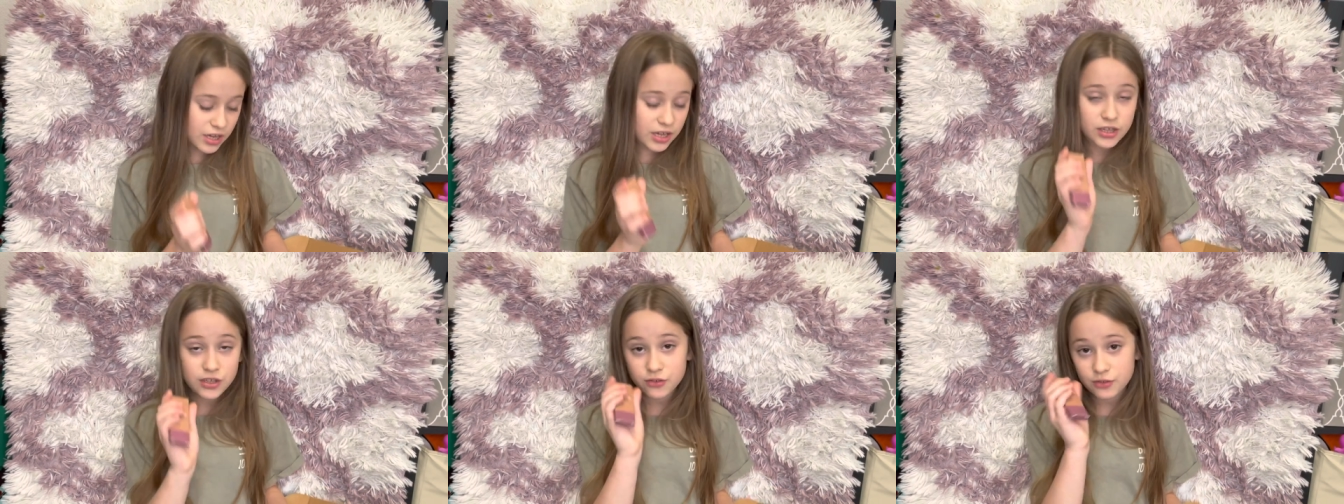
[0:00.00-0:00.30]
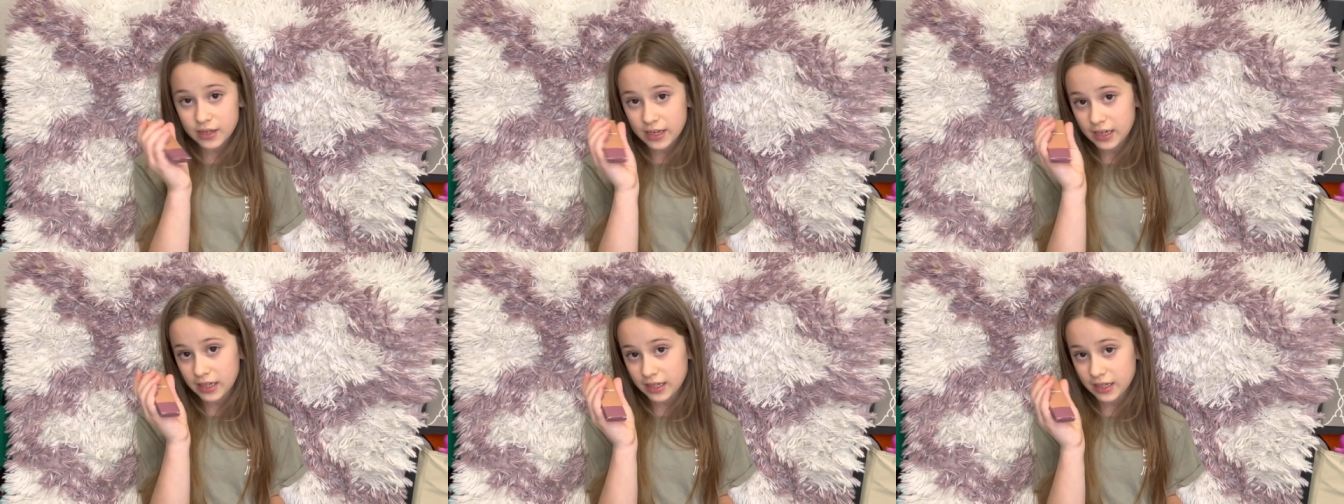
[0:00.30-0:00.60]
You
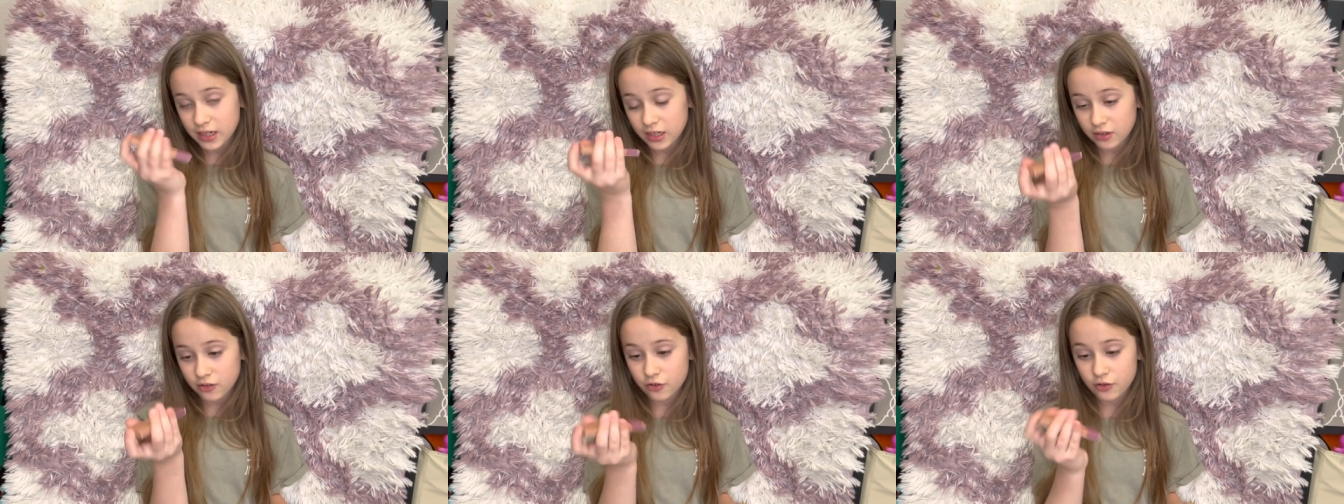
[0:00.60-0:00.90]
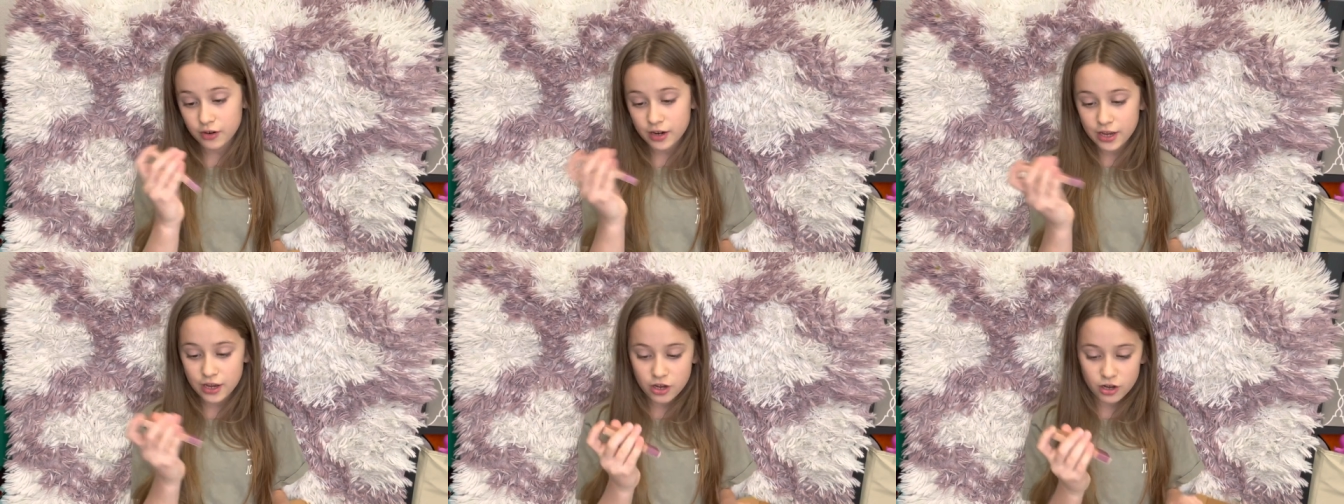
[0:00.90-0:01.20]
get little
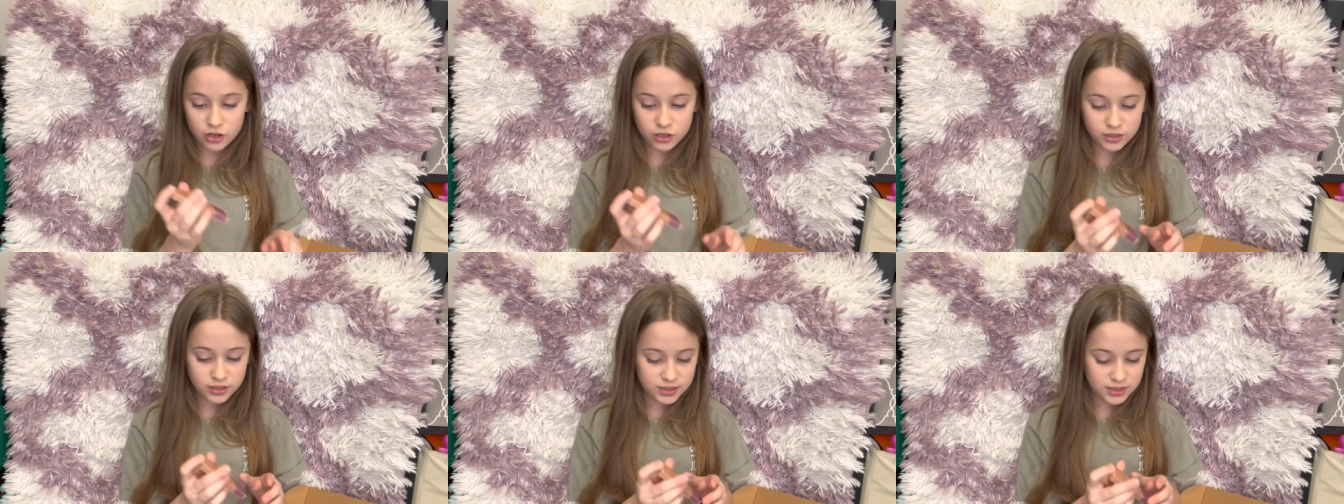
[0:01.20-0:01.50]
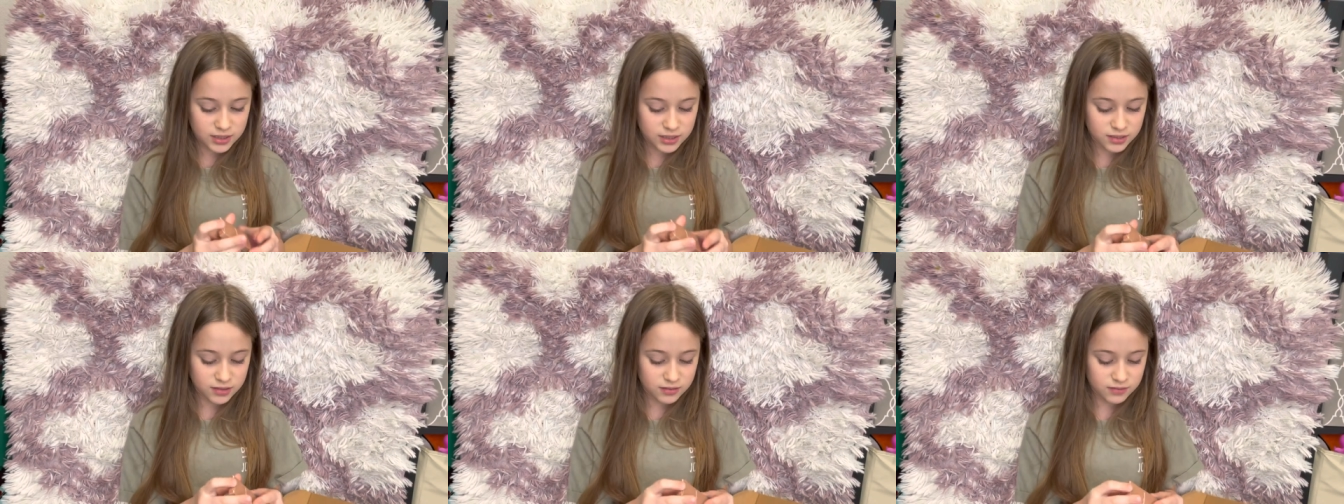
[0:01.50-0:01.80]

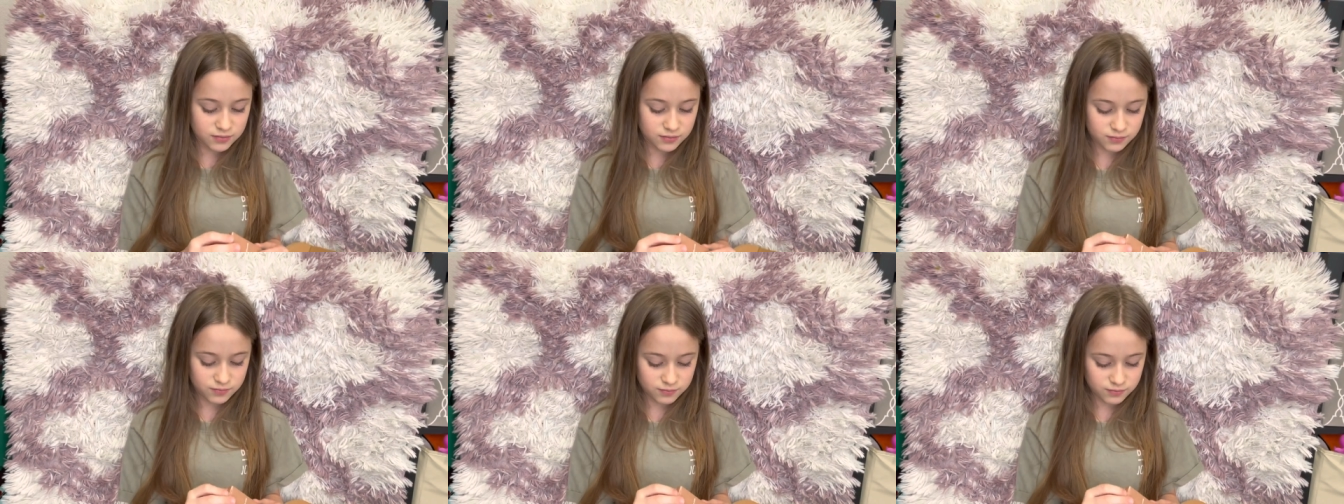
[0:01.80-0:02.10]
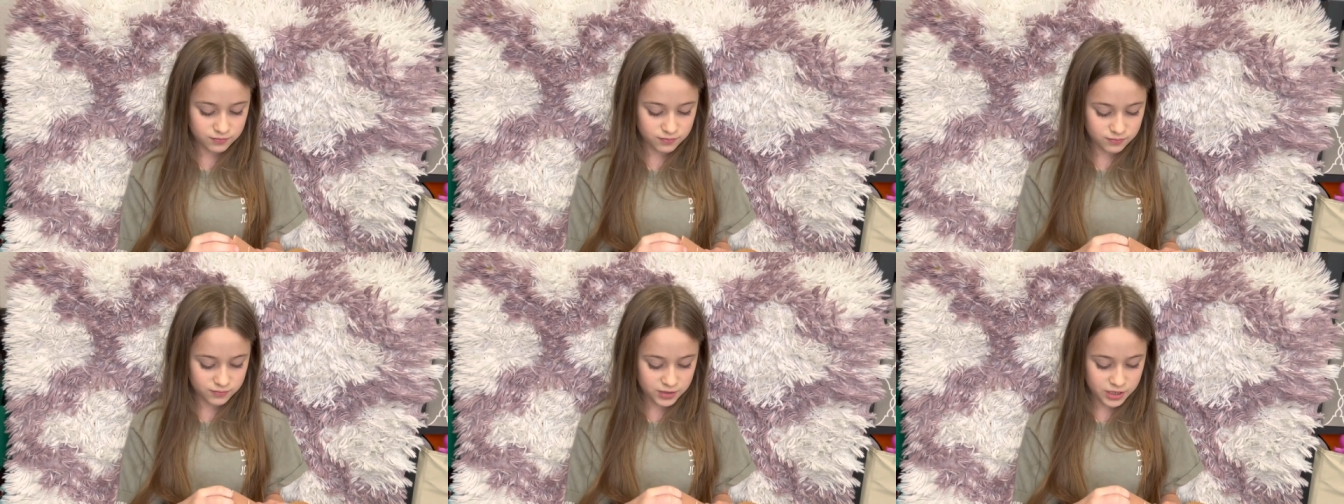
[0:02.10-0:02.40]
crayons
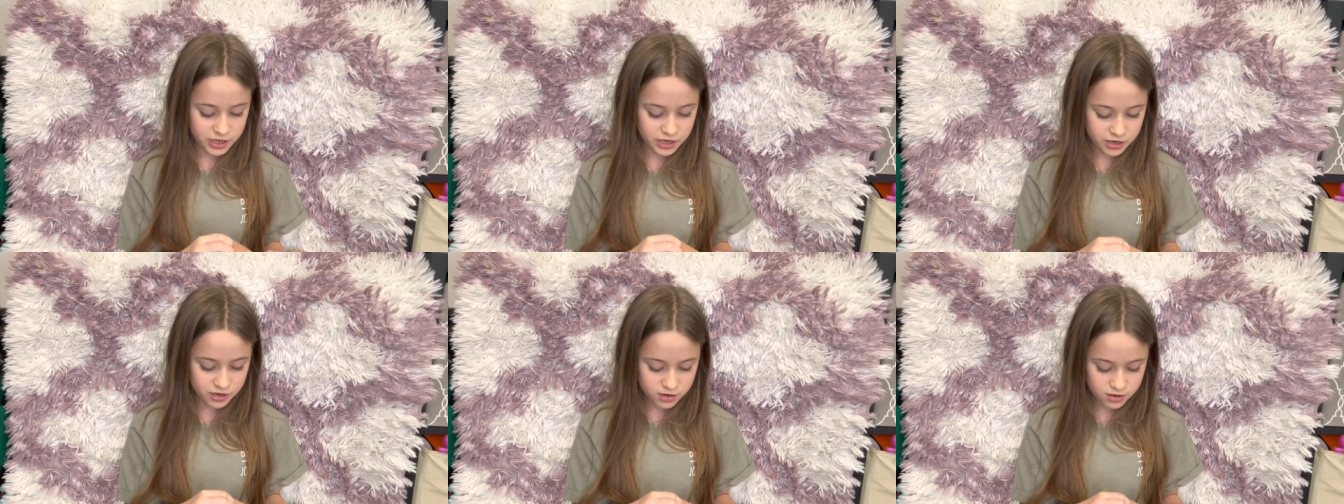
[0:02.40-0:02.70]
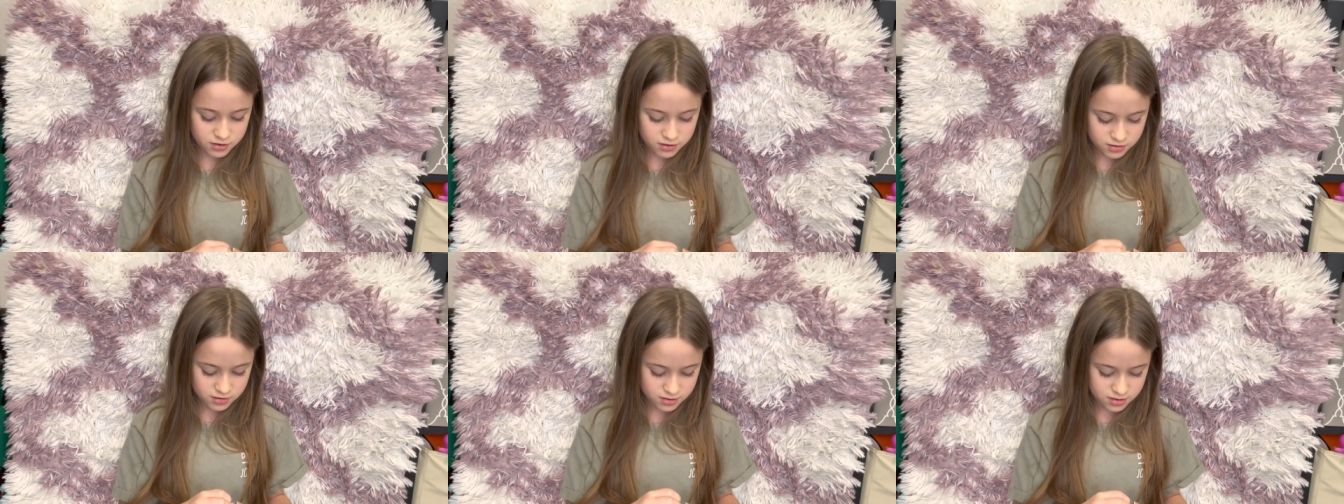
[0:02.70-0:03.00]
here.
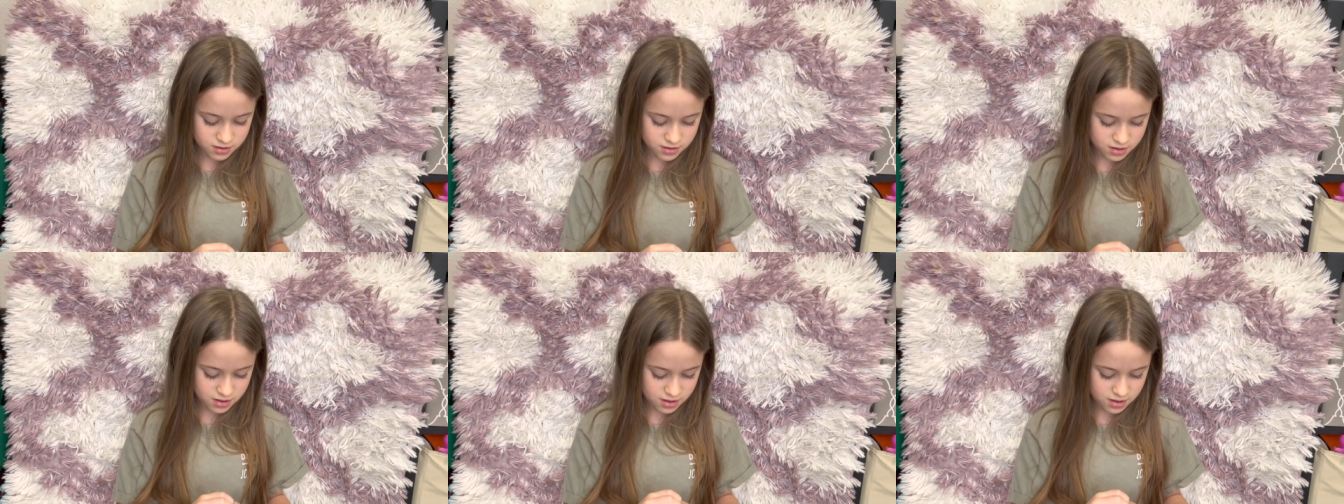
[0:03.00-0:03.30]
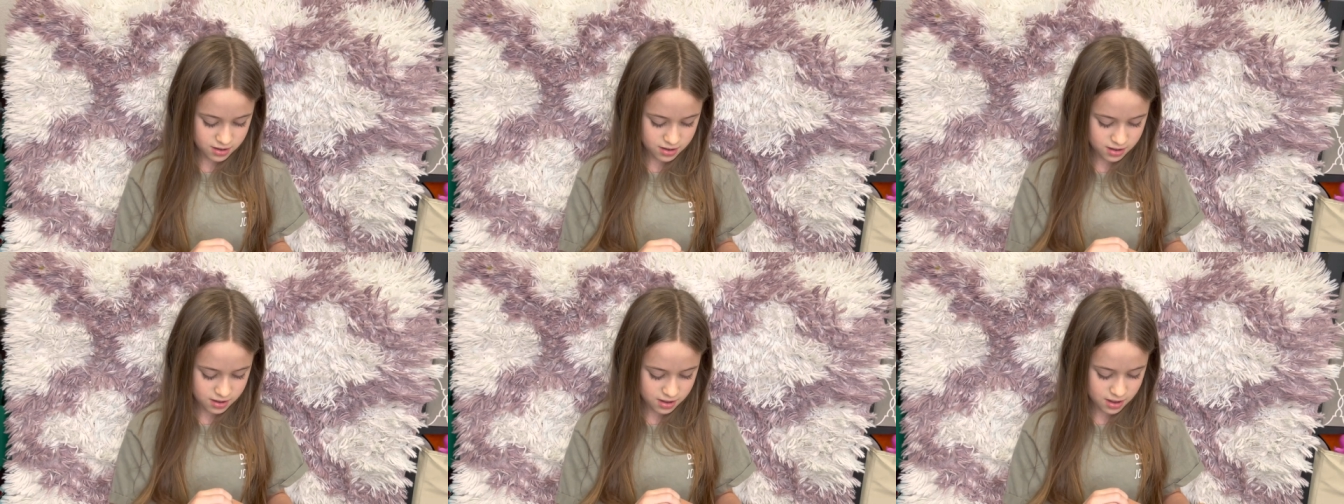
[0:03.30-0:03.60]

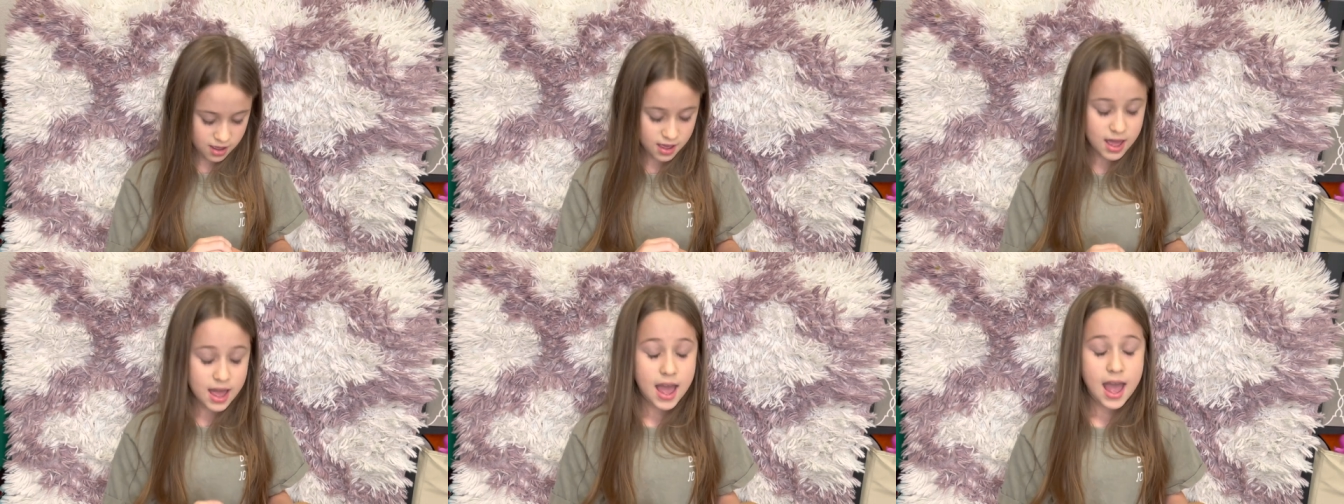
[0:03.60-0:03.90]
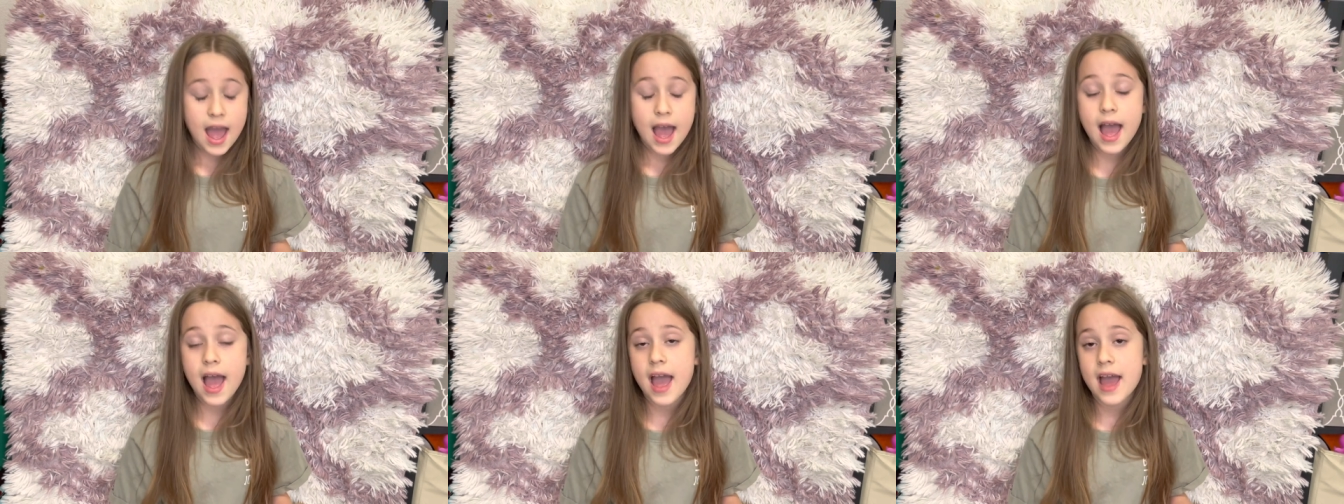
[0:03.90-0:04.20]

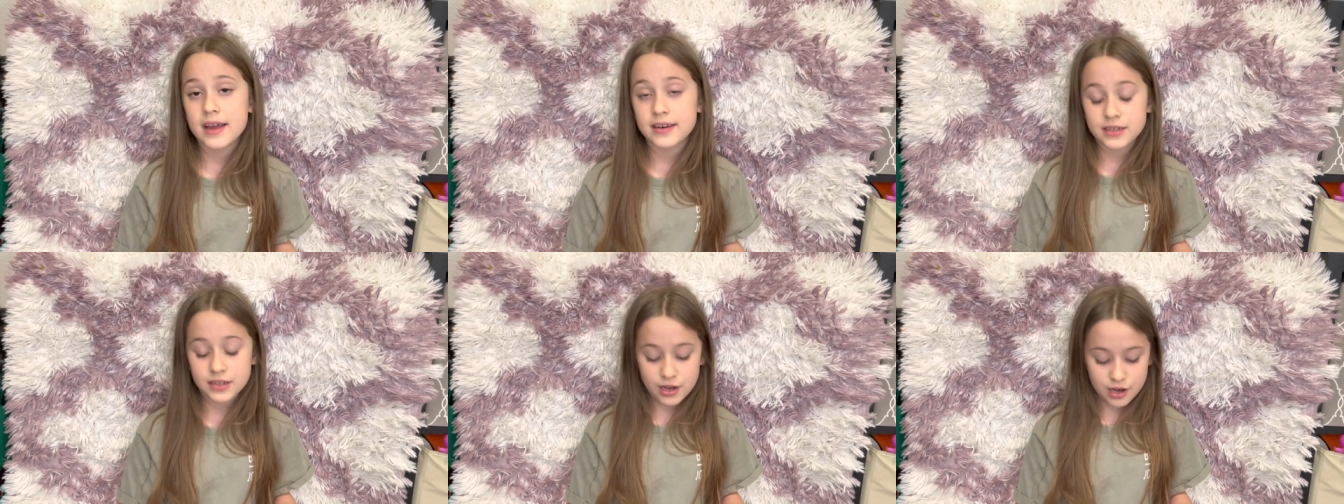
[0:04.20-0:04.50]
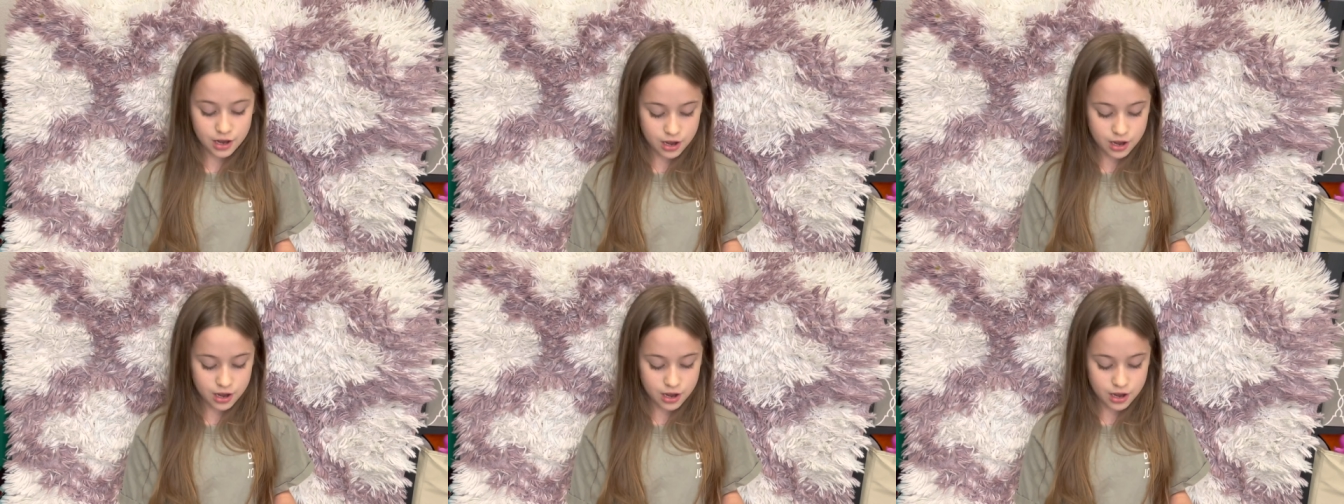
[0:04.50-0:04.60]
And